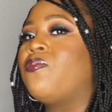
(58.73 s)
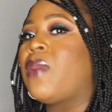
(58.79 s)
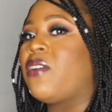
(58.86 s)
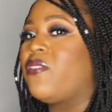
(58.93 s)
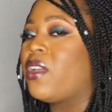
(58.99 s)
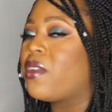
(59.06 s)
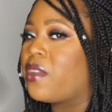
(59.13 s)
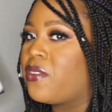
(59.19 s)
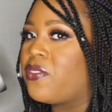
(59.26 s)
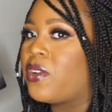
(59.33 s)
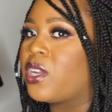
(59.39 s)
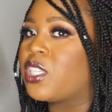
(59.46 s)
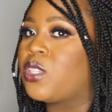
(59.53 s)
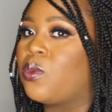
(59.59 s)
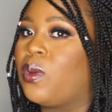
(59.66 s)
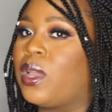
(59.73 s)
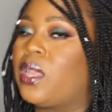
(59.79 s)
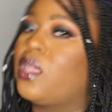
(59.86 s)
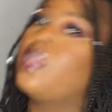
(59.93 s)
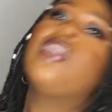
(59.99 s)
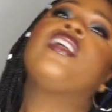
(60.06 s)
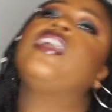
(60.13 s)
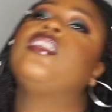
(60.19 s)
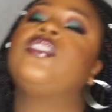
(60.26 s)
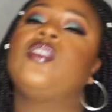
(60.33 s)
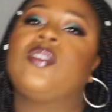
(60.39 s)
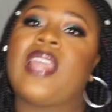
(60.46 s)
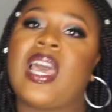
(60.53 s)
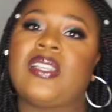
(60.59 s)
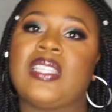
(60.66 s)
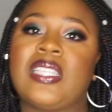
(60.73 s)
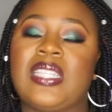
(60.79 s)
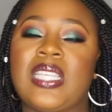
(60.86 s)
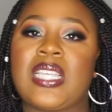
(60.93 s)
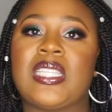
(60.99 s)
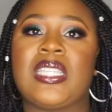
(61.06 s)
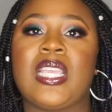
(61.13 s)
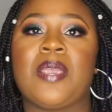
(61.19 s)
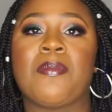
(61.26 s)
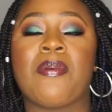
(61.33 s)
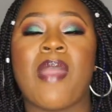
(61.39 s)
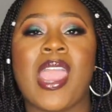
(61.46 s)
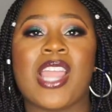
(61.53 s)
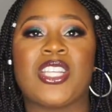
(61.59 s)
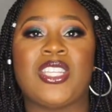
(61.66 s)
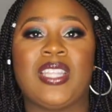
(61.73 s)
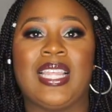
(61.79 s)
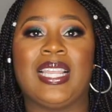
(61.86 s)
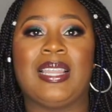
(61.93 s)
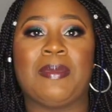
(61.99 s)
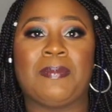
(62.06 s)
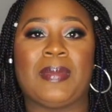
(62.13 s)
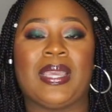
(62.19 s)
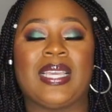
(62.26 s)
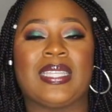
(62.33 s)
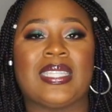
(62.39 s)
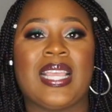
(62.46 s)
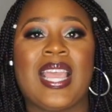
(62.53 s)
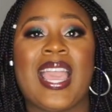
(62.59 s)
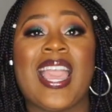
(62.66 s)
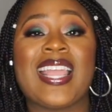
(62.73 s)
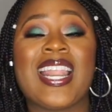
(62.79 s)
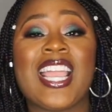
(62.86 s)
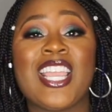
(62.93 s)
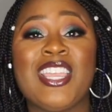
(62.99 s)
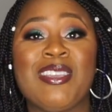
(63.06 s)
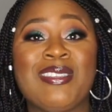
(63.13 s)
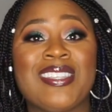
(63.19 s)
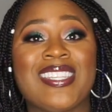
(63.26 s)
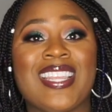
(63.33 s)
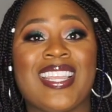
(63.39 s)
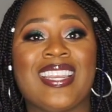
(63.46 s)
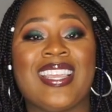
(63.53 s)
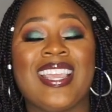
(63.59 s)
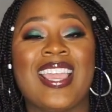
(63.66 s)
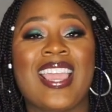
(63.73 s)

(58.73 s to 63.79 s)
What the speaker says: my very first one in 2016 prior to the Olympics, and I used it.